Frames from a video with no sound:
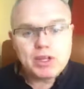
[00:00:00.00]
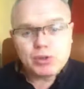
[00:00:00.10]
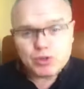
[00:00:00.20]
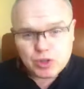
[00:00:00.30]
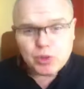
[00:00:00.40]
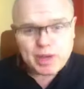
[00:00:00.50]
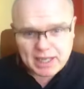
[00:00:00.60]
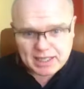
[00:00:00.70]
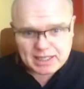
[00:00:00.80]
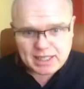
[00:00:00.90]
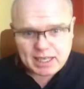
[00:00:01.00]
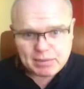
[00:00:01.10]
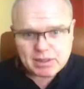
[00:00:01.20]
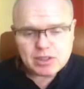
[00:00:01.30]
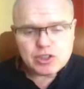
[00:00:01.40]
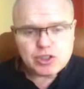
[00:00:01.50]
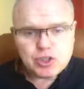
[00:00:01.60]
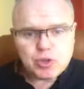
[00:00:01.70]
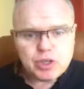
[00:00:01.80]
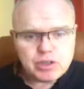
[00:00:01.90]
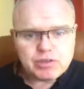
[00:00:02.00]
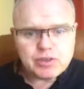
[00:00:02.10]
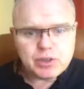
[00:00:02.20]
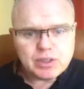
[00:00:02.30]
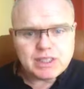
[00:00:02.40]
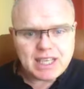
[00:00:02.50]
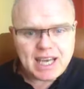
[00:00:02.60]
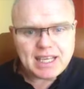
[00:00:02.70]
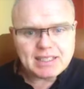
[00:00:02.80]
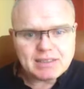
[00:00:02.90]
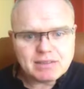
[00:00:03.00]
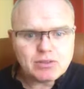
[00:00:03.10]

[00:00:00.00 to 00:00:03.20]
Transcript: you do eat at the table, chew your food 10,